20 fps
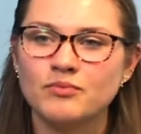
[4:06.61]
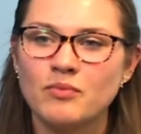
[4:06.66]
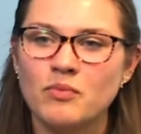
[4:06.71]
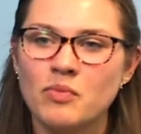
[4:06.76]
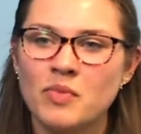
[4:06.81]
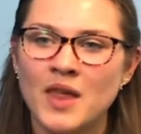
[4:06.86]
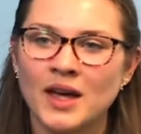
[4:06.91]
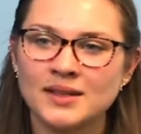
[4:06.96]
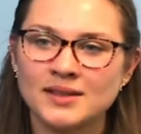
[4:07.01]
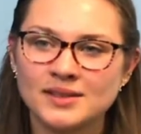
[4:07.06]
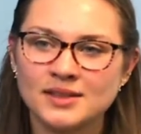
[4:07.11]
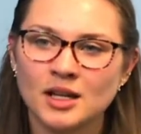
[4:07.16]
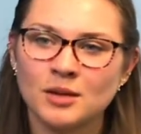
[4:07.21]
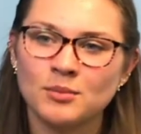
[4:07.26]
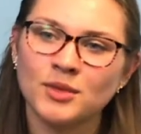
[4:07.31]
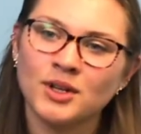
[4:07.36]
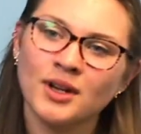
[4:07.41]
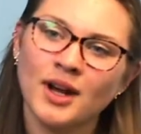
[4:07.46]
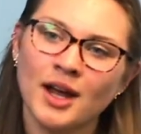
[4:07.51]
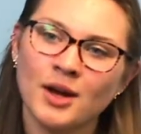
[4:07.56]
That
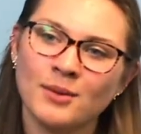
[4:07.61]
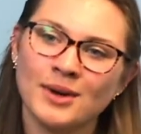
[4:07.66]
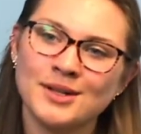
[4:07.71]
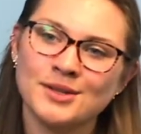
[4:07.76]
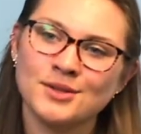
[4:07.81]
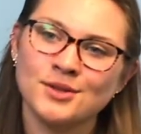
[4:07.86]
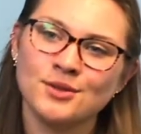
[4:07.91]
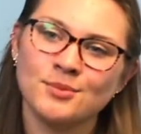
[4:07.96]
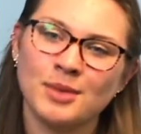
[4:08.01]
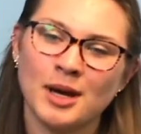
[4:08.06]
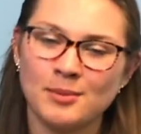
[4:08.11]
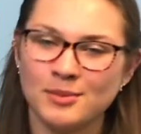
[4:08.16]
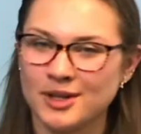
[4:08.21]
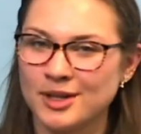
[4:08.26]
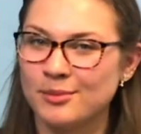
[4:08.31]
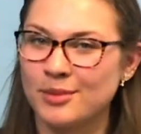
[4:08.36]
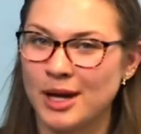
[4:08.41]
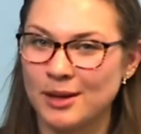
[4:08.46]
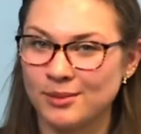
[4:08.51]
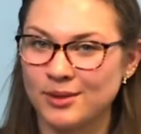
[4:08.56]
summer I went to
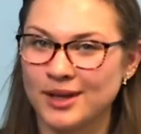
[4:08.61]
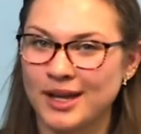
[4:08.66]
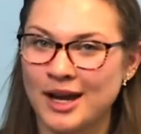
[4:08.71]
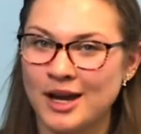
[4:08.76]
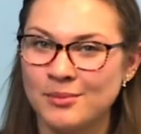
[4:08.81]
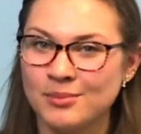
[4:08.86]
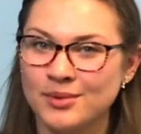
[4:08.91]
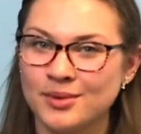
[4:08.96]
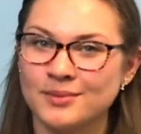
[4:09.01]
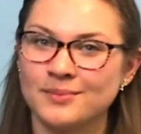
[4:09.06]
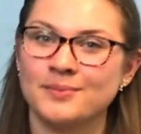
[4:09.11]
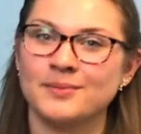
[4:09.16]
Pembina Bible Camp,